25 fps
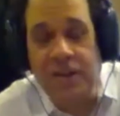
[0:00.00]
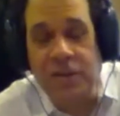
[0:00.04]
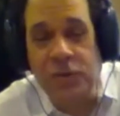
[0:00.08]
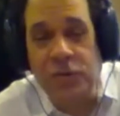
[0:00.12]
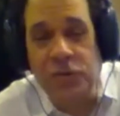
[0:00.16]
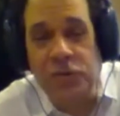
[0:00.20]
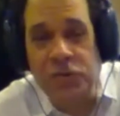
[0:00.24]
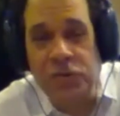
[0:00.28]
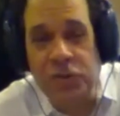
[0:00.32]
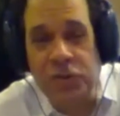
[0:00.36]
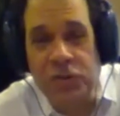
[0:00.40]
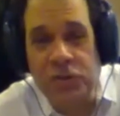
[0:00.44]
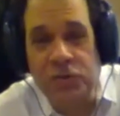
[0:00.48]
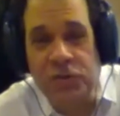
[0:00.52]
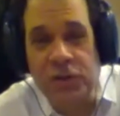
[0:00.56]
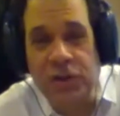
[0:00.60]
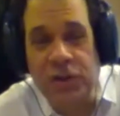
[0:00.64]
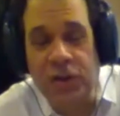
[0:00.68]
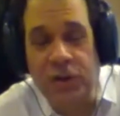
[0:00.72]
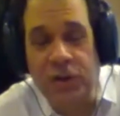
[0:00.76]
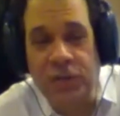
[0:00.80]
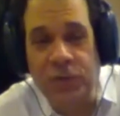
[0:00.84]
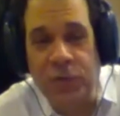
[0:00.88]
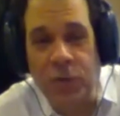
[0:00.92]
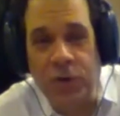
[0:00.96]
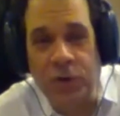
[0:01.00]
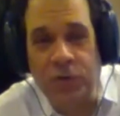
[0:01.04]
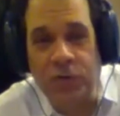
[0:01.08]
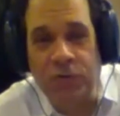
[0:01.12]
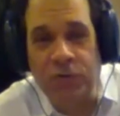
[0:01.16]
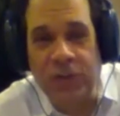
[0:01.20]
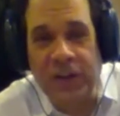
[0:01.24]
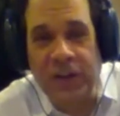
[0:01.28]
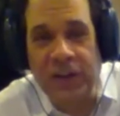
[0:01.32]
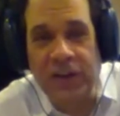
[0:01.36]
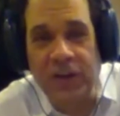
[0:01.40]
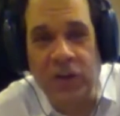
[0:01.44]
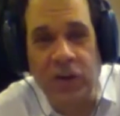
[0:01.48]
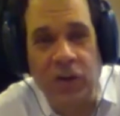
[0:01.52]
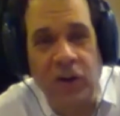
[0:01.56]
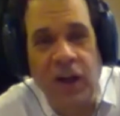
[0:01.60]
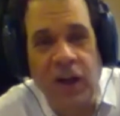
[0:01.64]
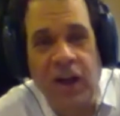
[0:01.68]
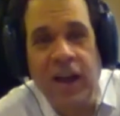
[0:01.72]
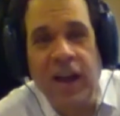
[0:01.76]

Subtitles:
used to using your fourth finger.